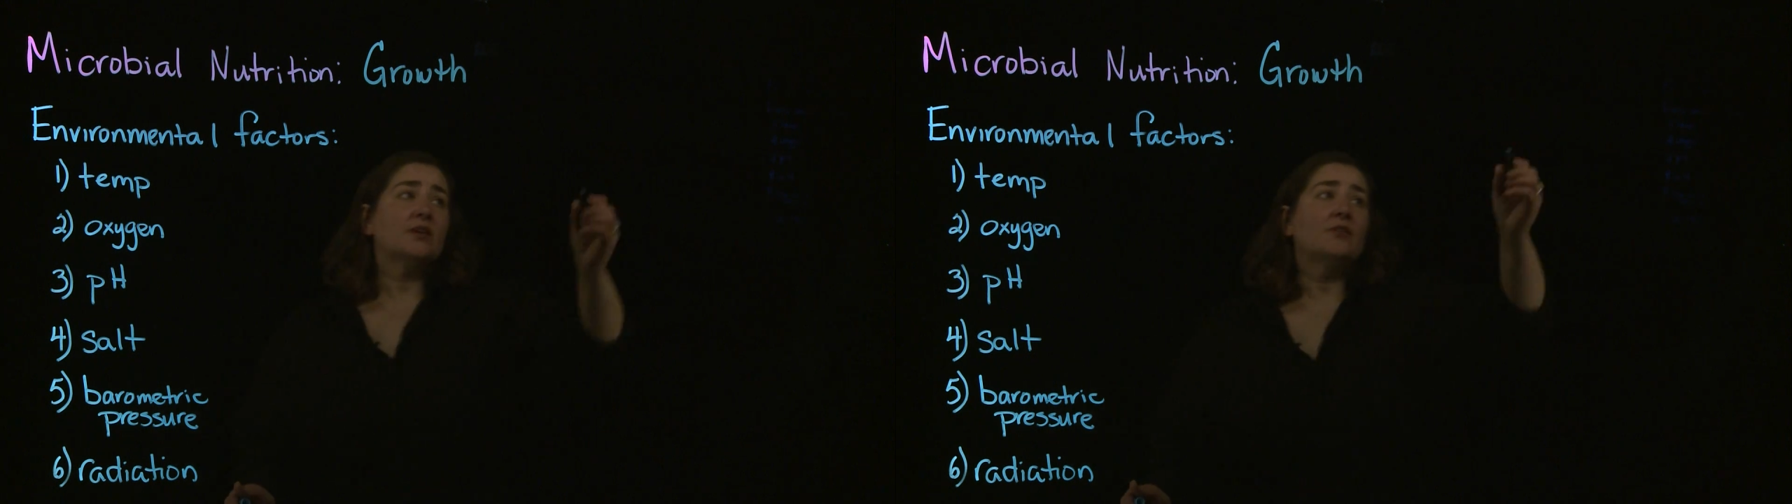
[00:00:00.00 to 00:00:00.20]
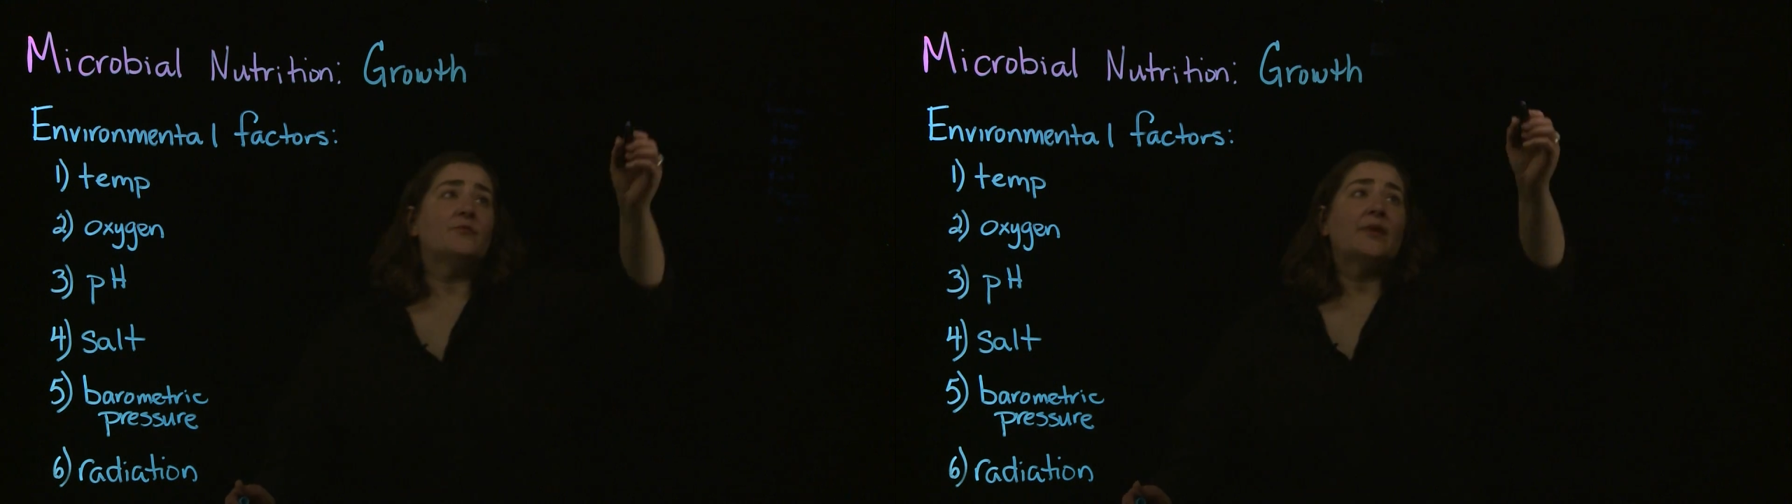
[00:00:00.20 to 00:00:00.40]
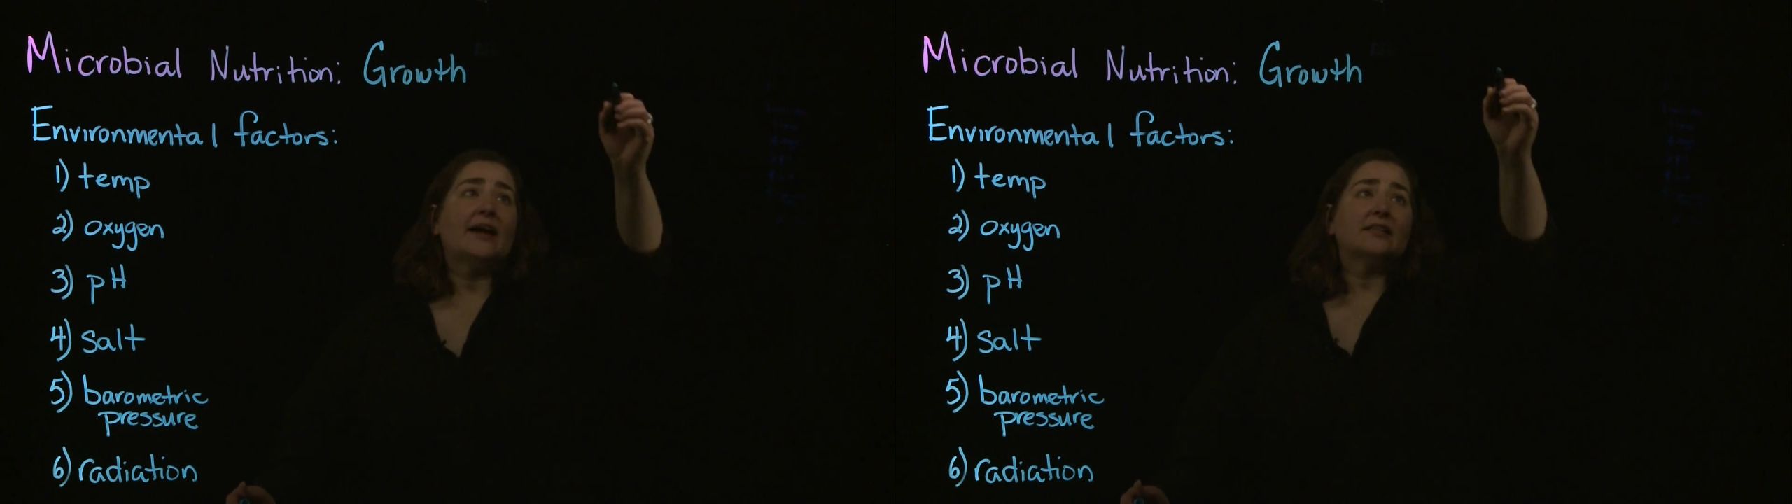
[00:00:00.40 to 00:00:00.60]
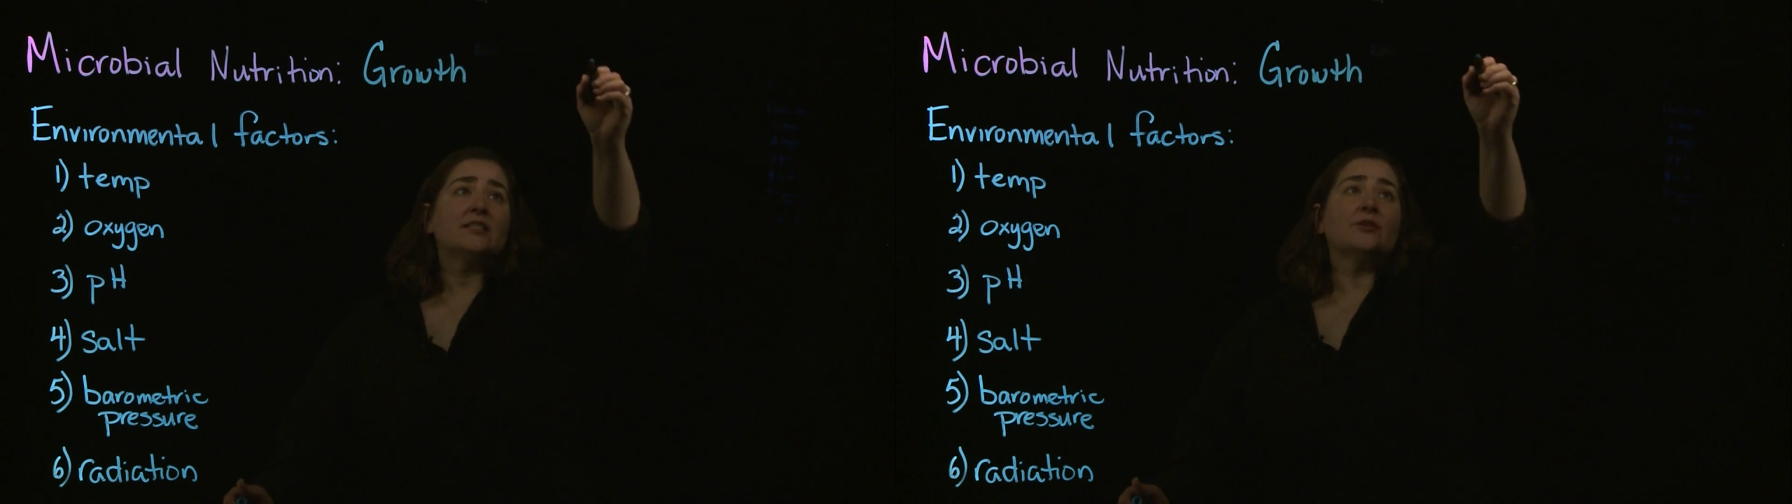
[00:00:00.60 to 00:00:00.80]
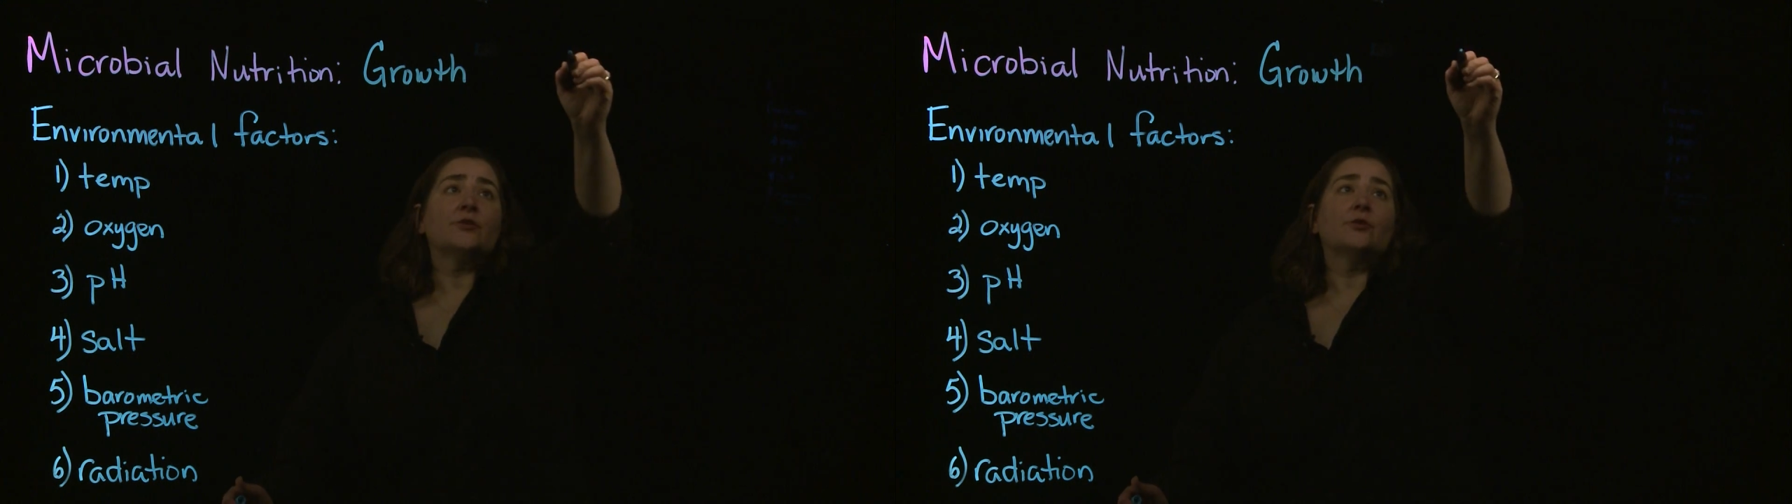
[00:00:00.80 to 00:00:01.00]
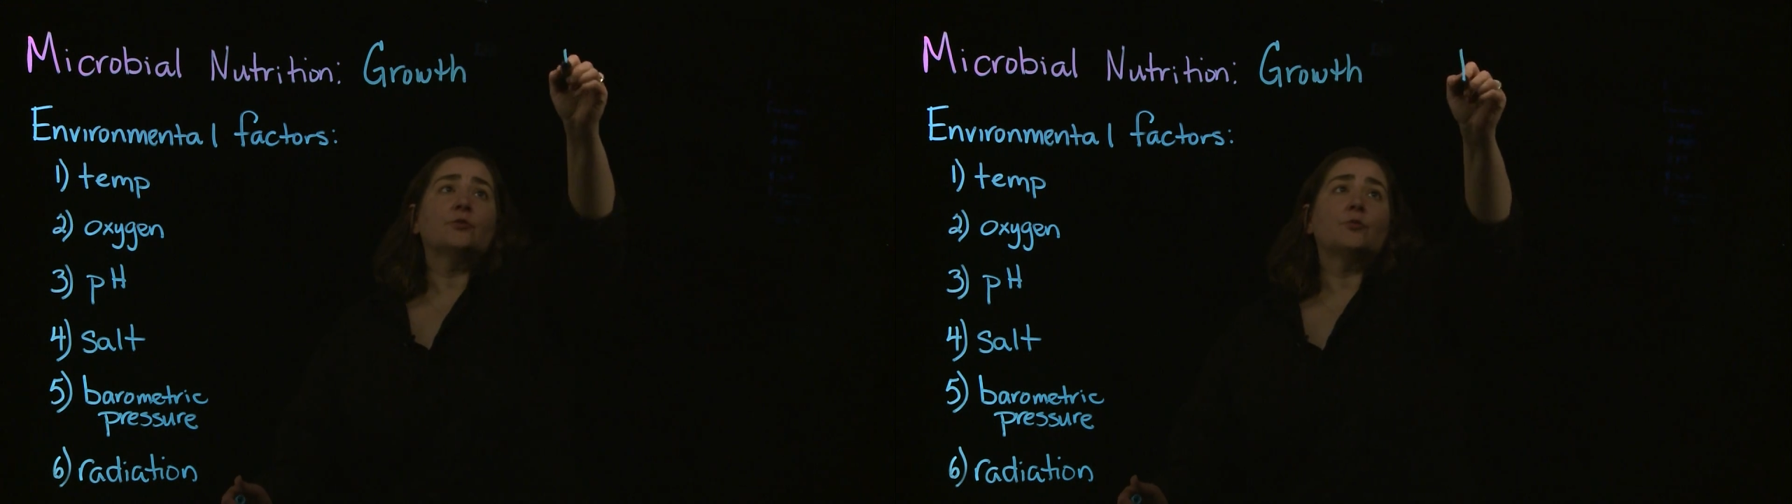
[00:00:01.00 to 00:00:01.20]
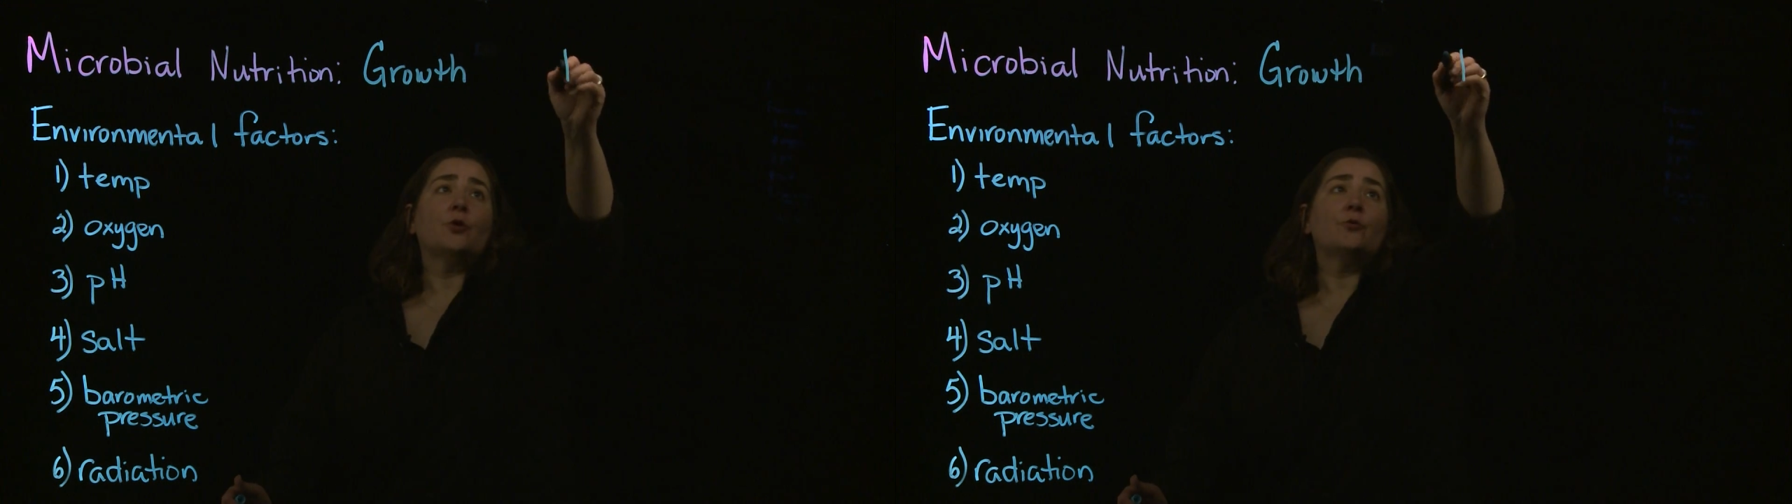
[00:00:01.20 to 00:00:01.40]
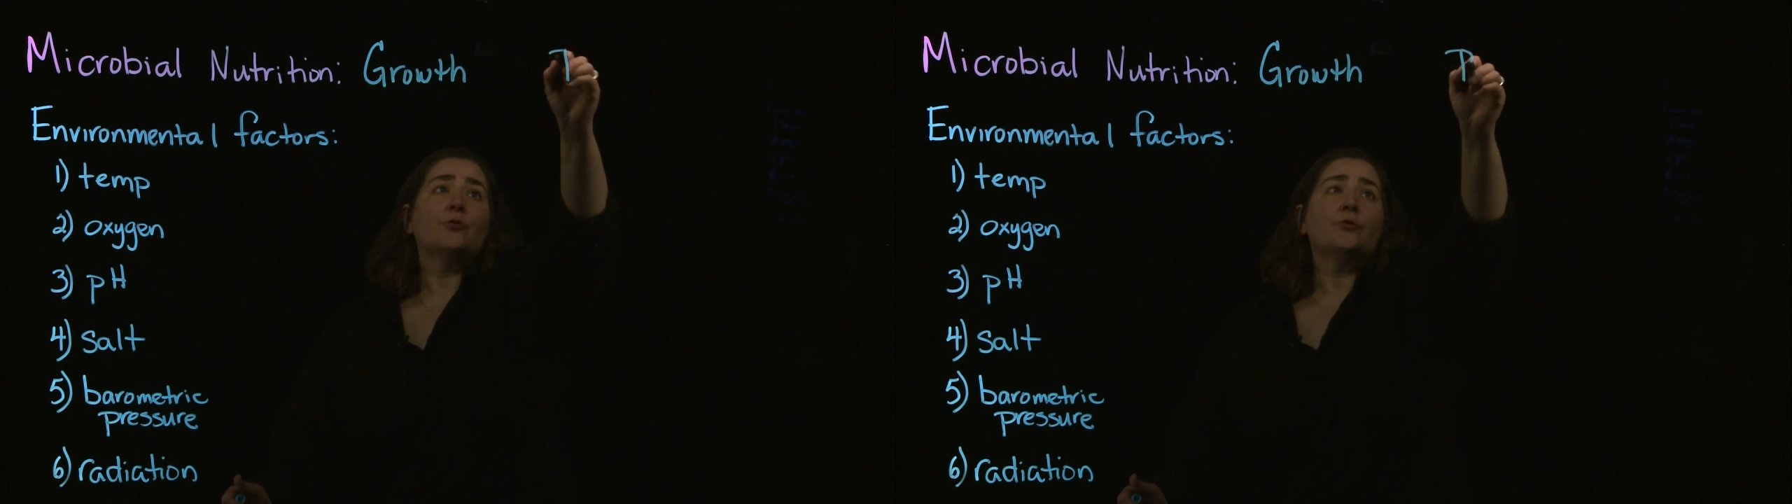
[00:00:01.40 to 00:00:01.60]
of bacterial
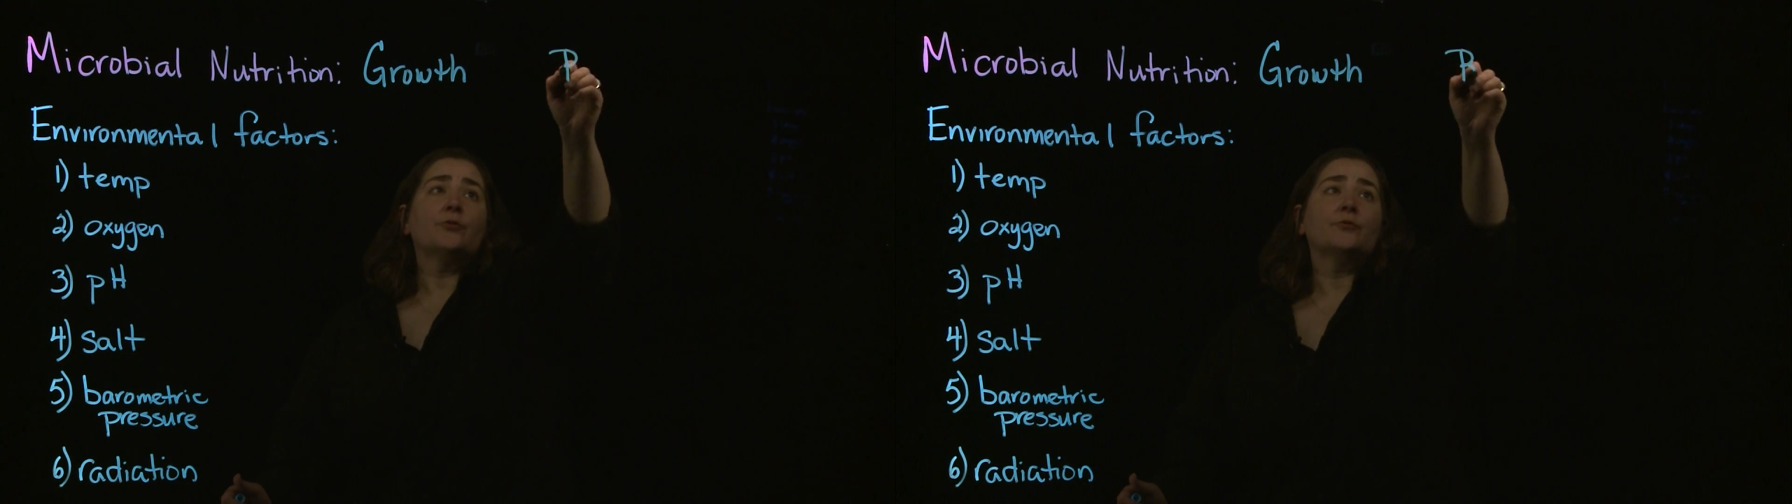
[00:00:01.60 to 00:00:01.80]
growth,